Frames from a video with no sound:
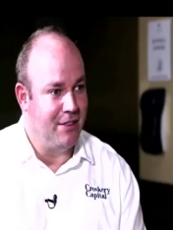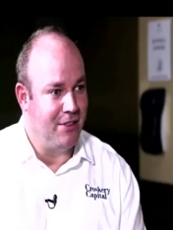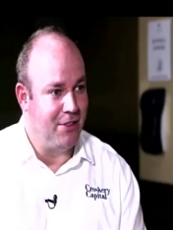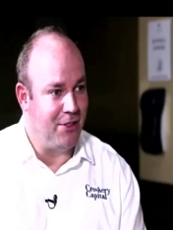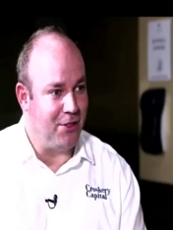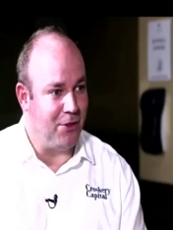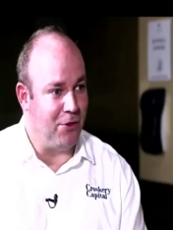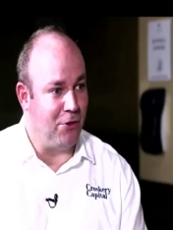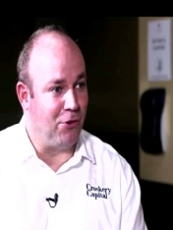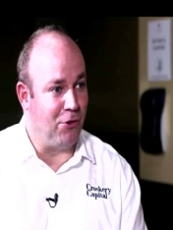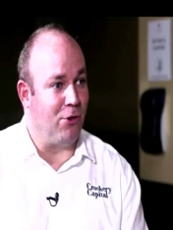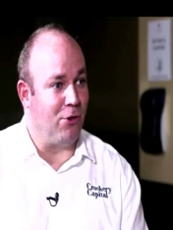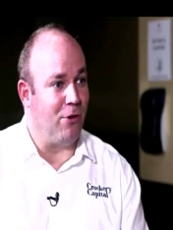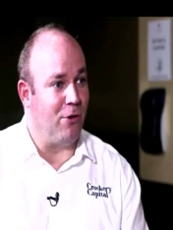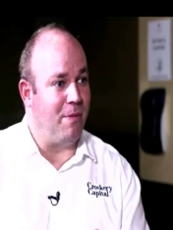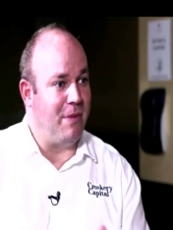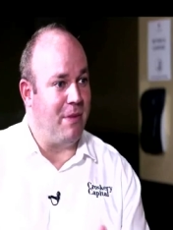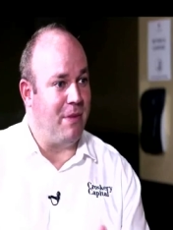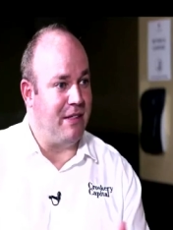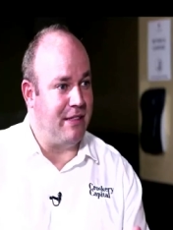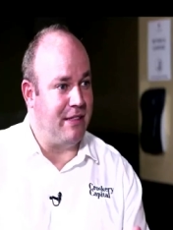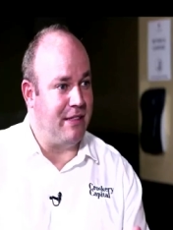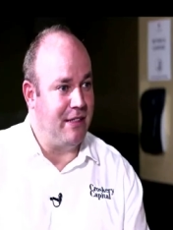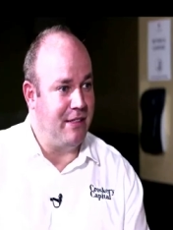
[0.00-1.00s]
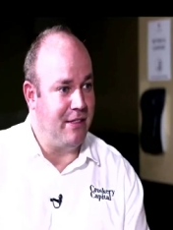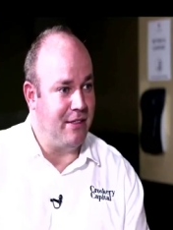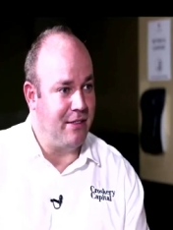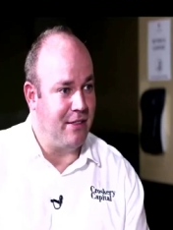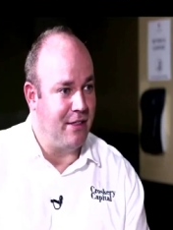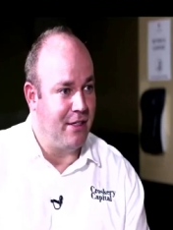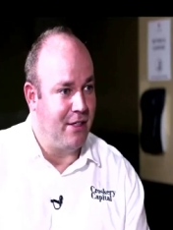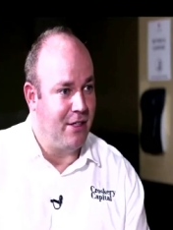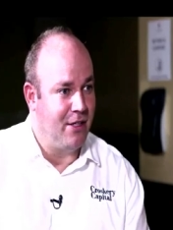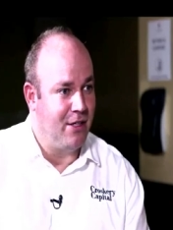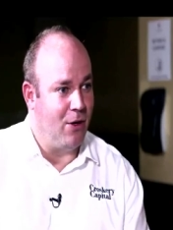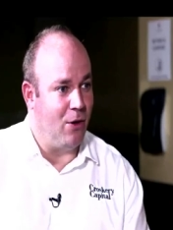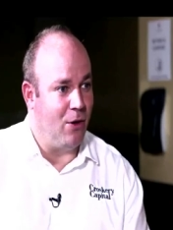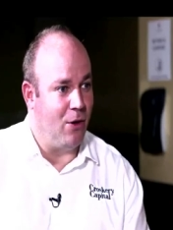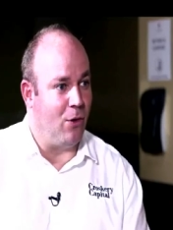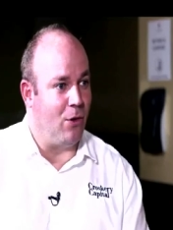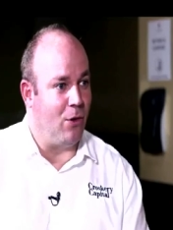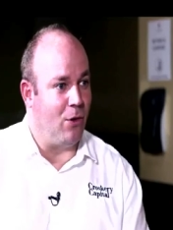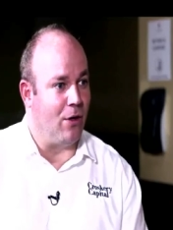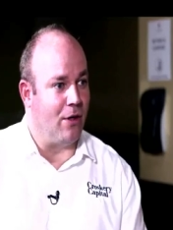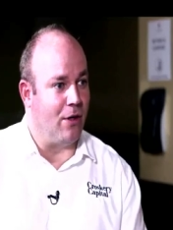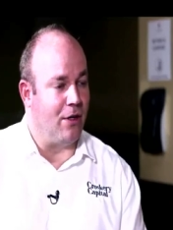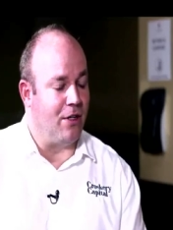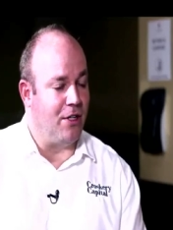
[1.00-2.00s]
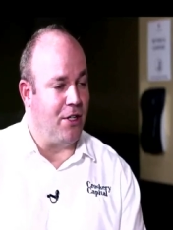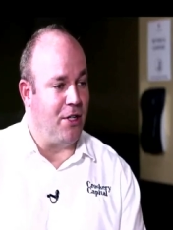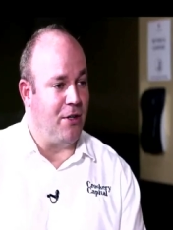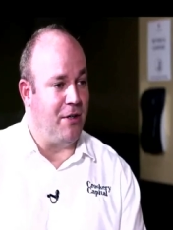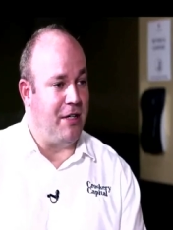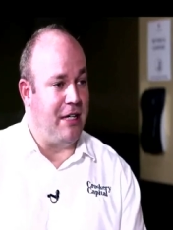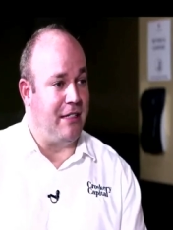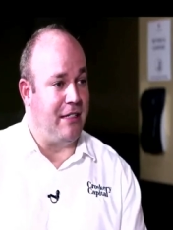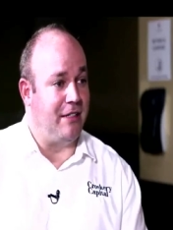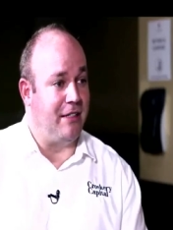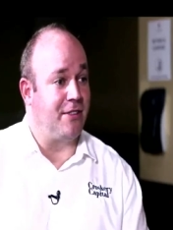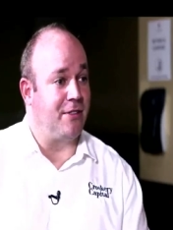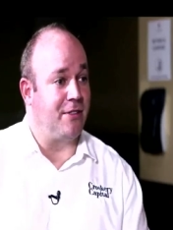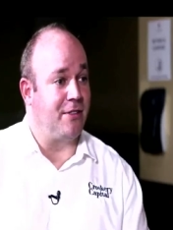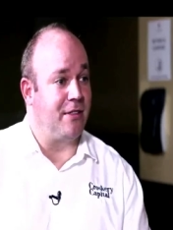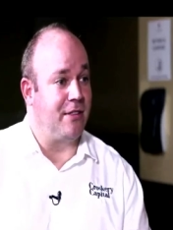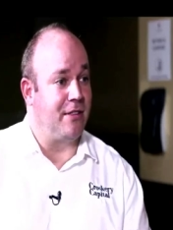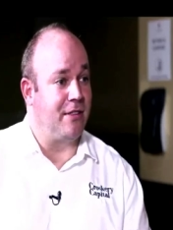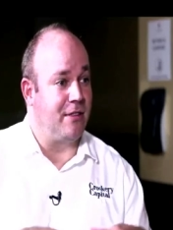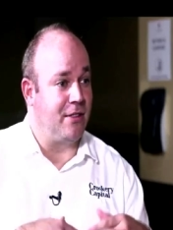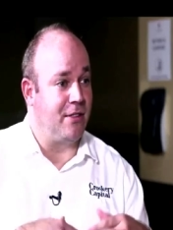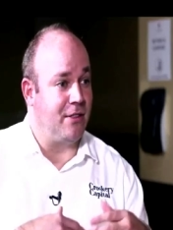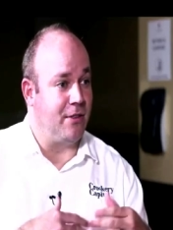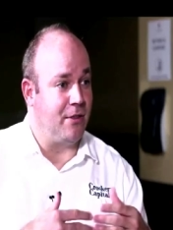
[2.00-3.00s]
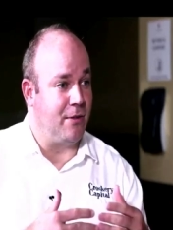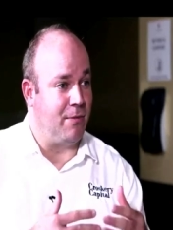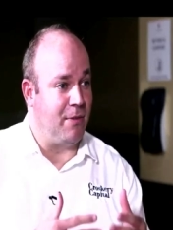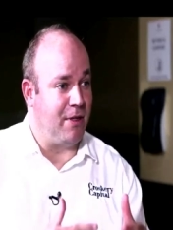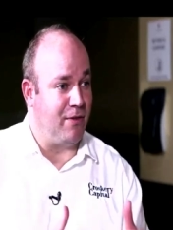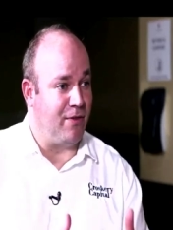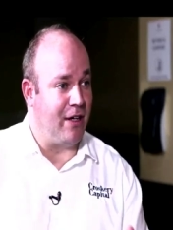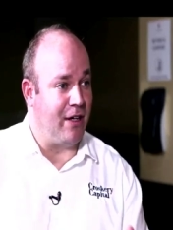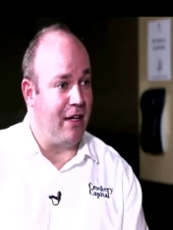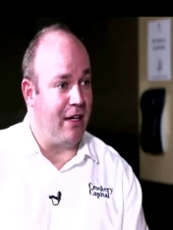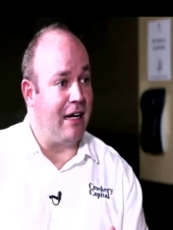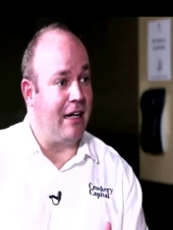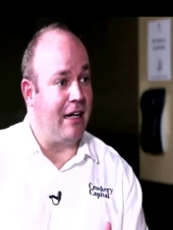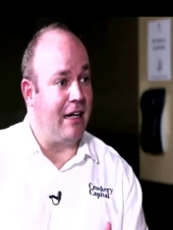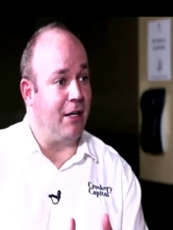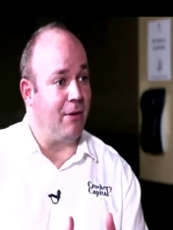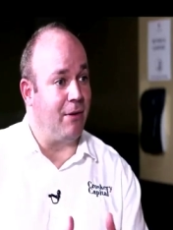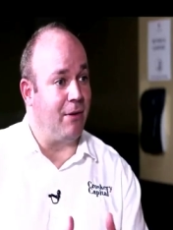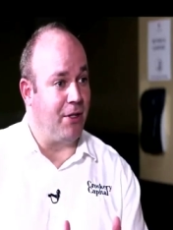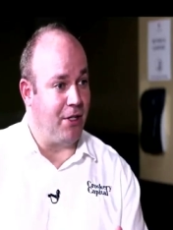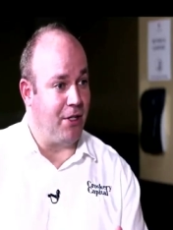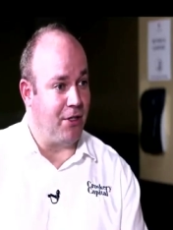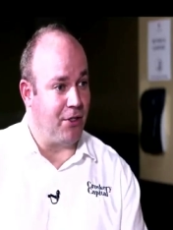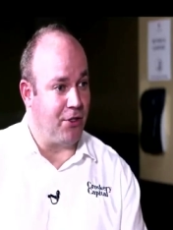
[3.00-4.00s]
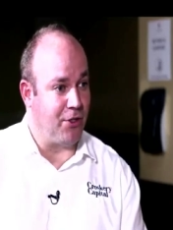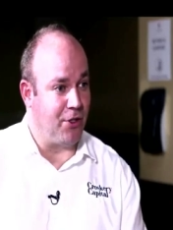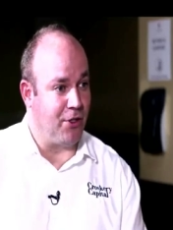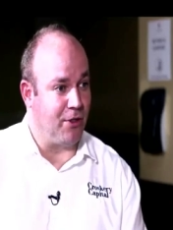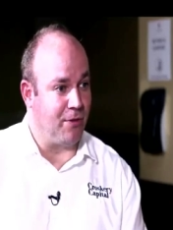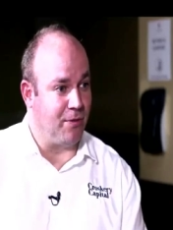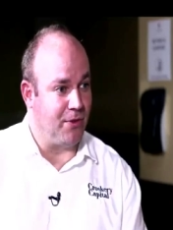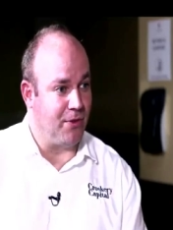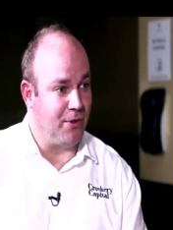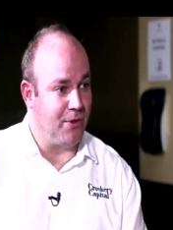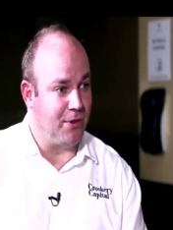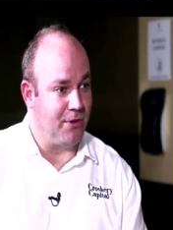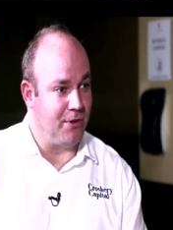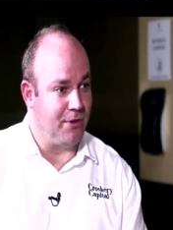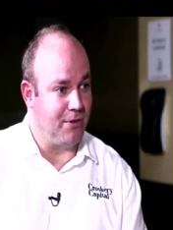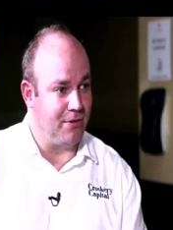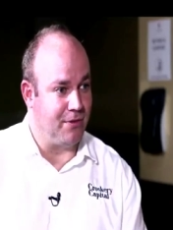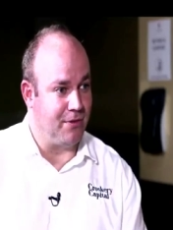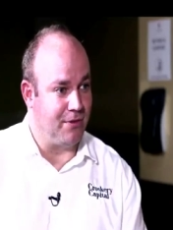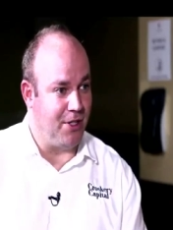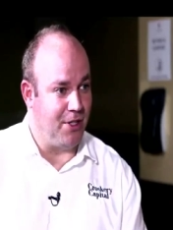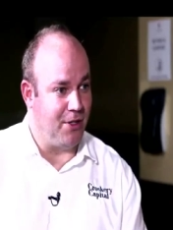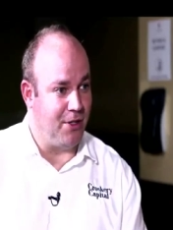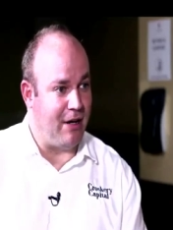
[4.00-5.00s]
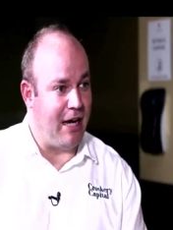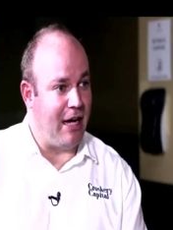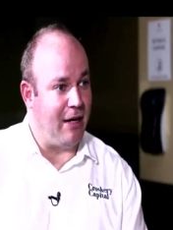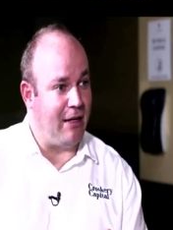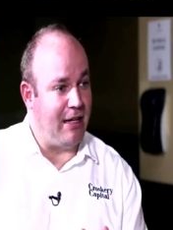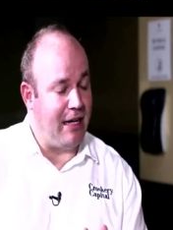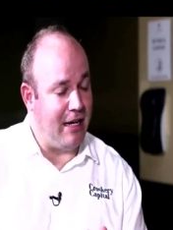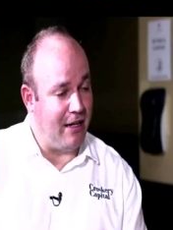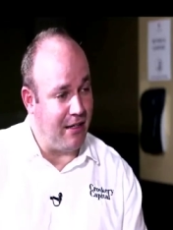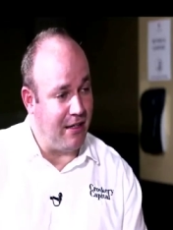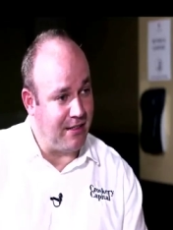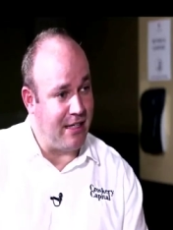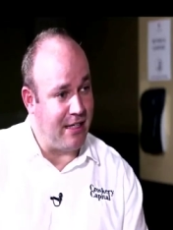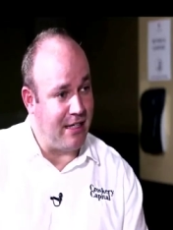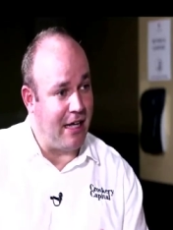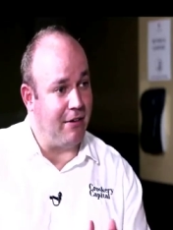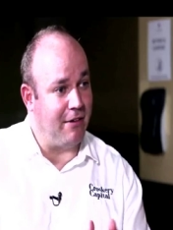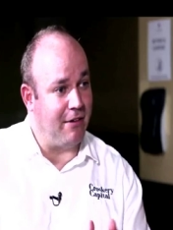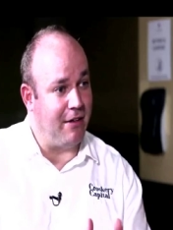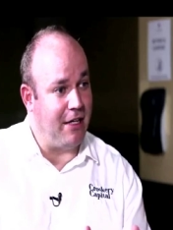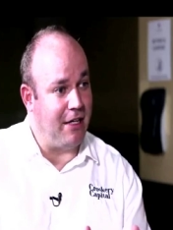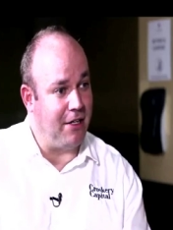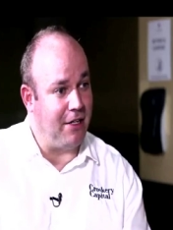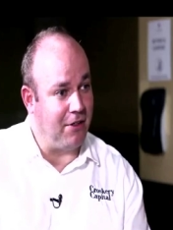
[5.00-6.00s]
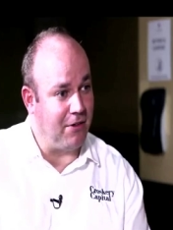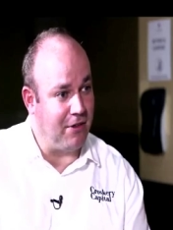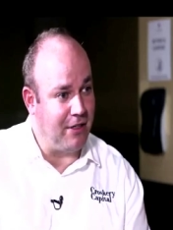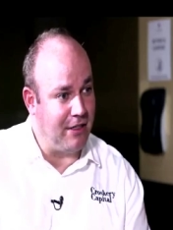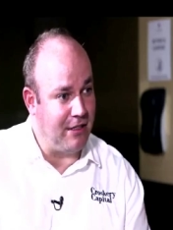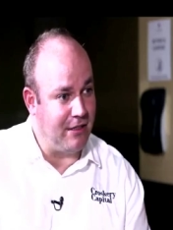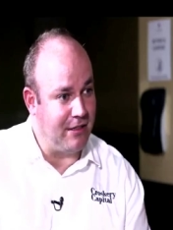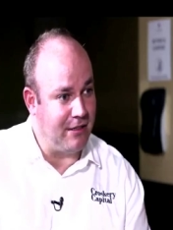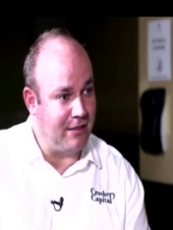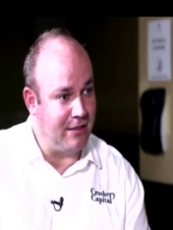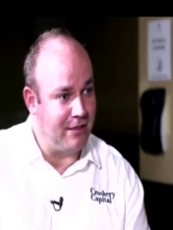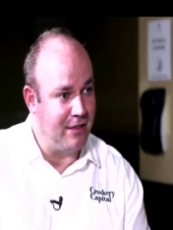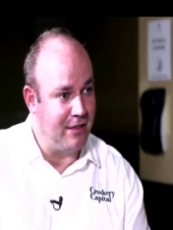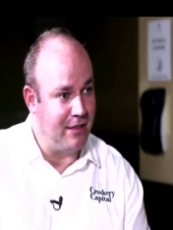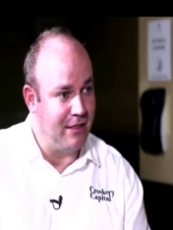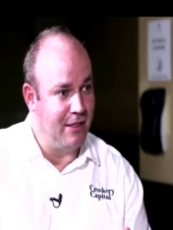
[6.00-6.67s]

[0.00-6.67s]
to grow a business, or you need to still be very clear with your terms. You know, I need a salary increase,